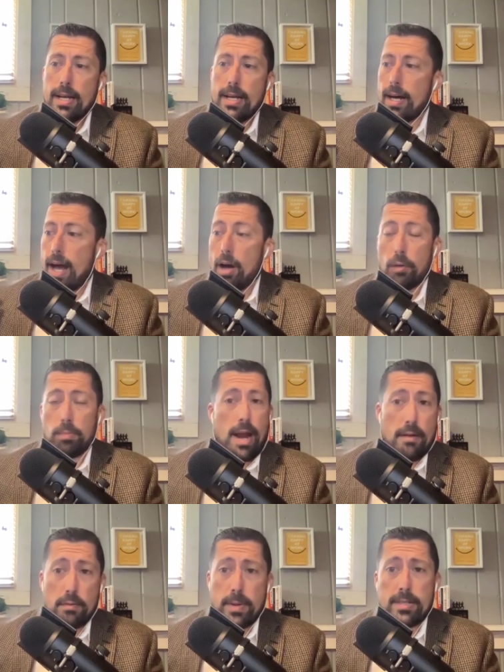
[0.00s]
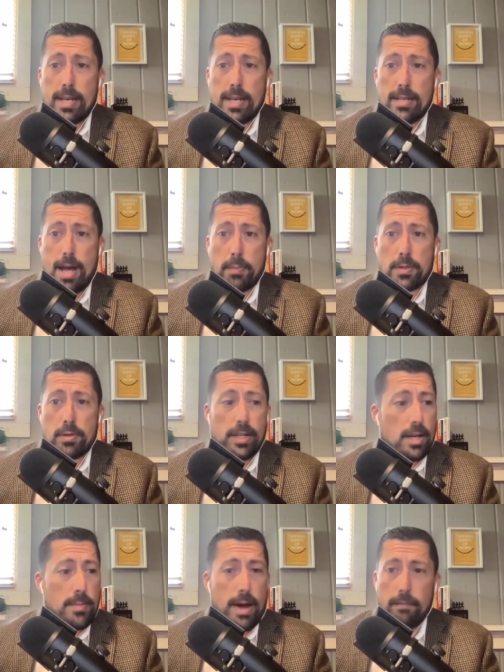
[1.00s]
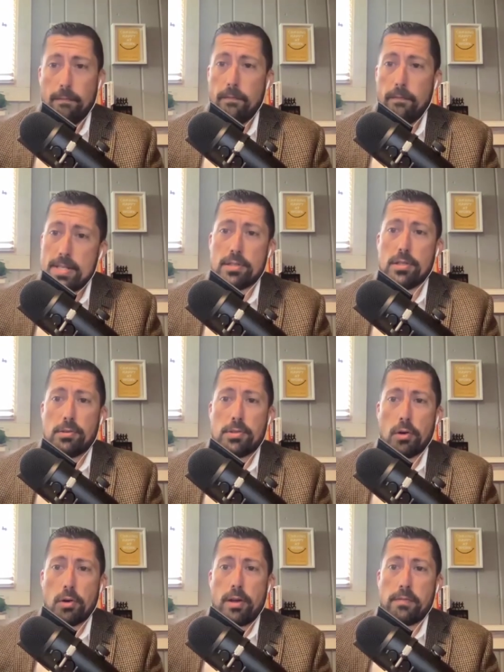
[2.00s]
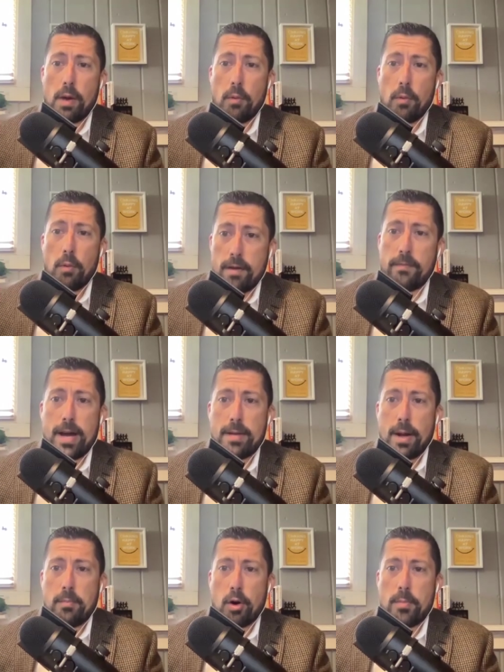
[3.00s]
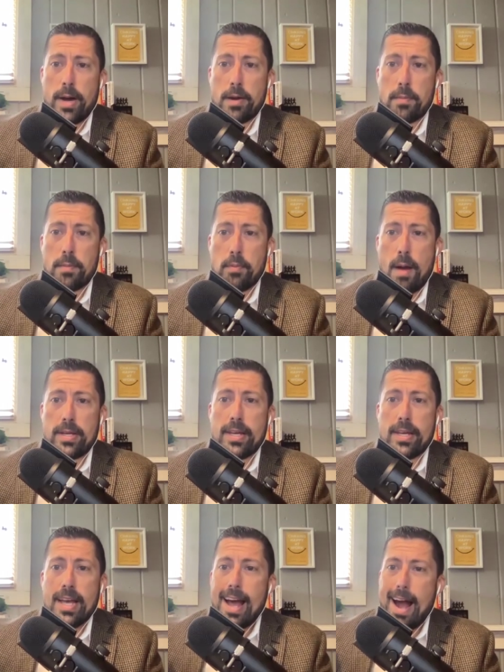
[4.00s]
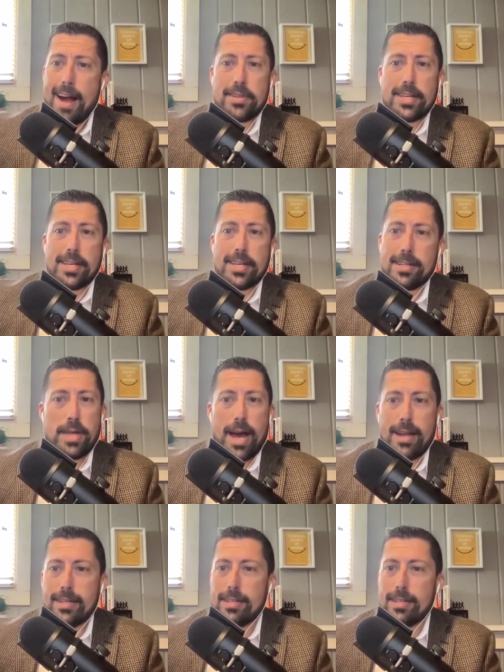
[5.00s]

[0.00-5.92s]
Uh, I hope that everybody takes the opportunity to come out and visit you. So if they want to find out more about your property, how are they going to do that?